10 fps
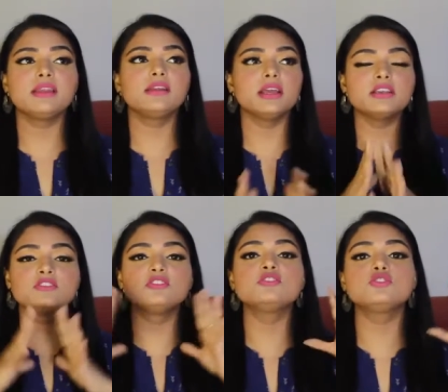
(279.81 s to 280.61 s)
cider
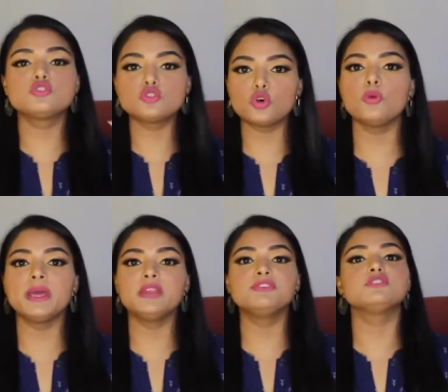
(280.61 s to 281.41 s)
is just so
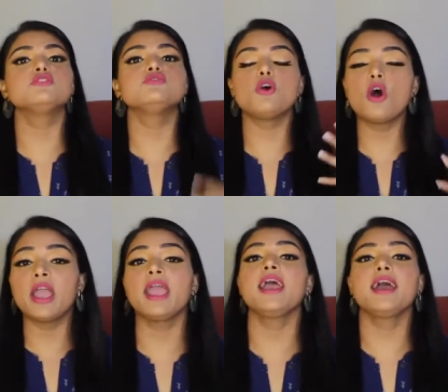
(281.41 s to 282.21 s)
beneficial for
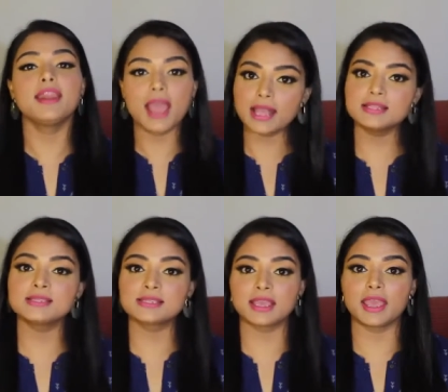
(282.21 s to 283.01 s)
hair and
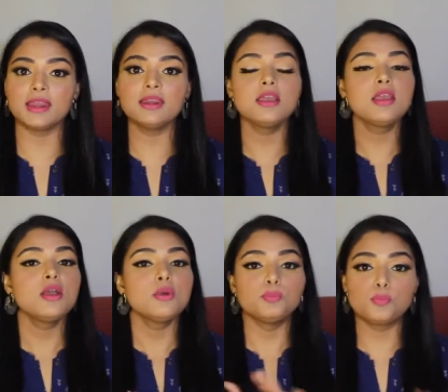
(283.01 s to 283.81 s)
skin
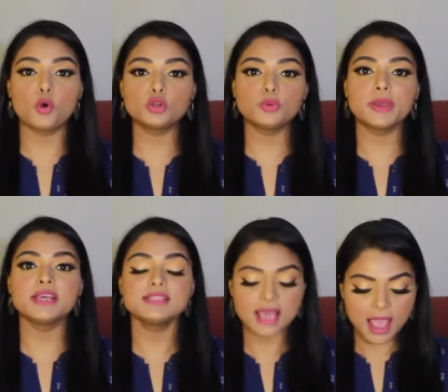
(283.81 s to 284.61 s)
both
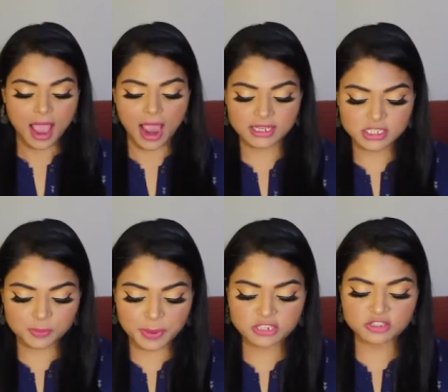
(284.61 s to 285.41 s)
ways and
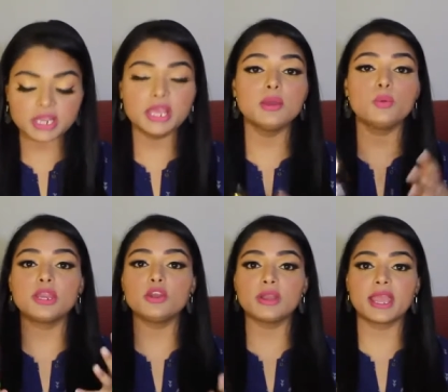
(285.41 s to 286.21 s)
especially
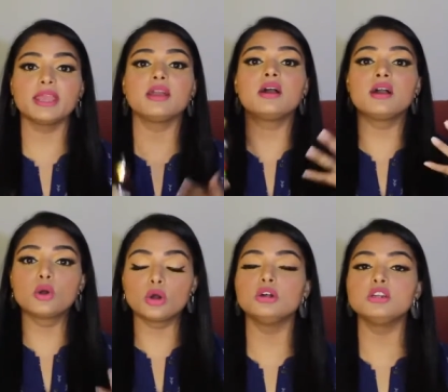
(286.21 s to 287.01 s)
when you're getting a
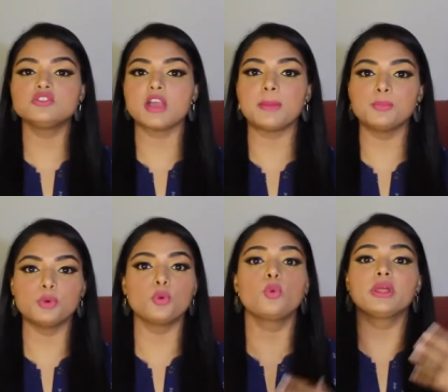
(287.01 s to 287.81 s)
good
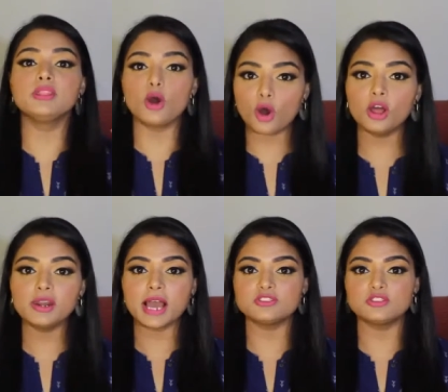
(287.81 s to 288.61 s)
shampoo with all
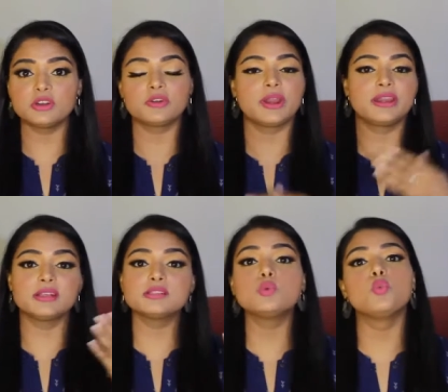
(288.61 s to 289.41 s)
natural
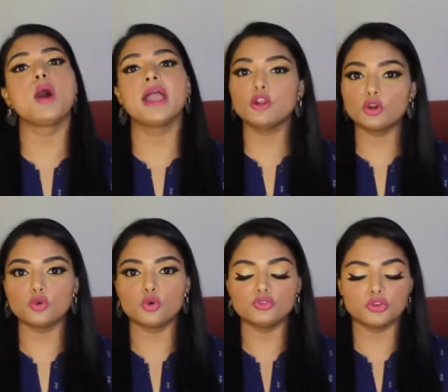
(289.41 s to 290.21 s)
ingredients why
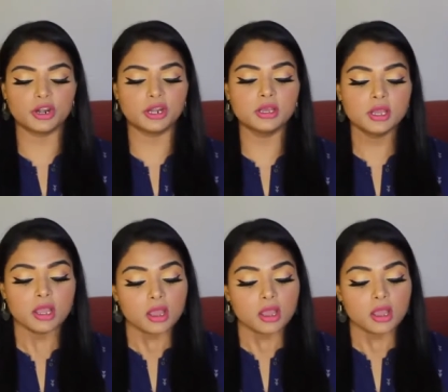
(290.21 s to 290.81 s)
not go for it